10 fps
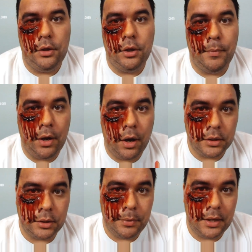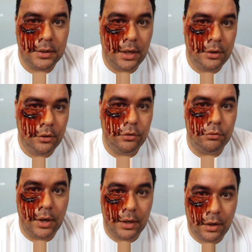can buy all the supplies that I used
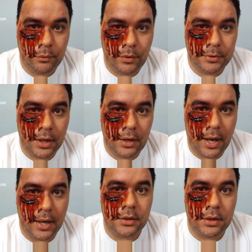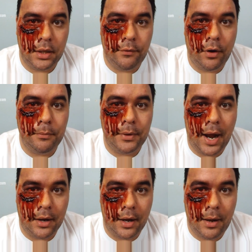right on the website at
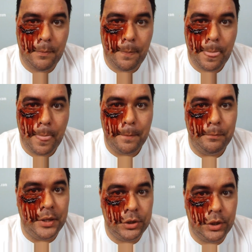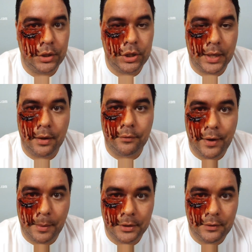sillyfarm.com. Be sure to check out
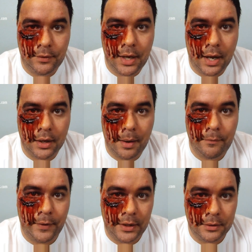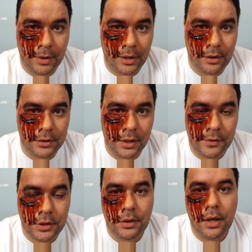fabatv.com, Face and Body Art
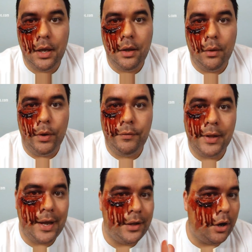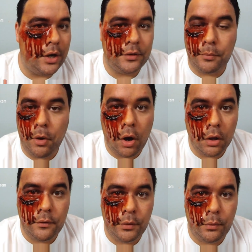Television. We fly in artists from all
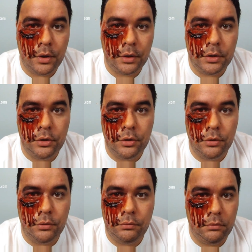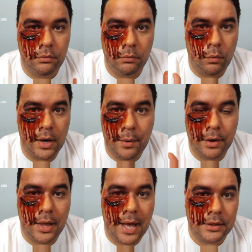over the world to do 1-hour
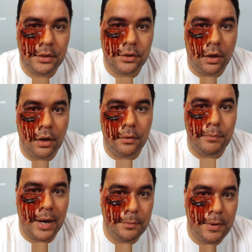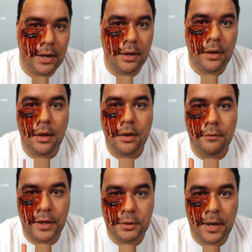classes on body painting,
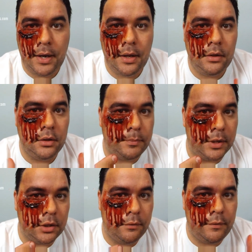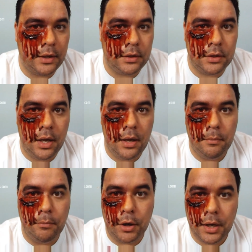face painting, special effects,
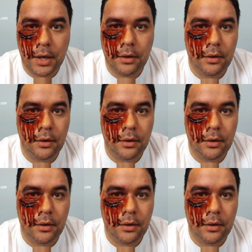marketing,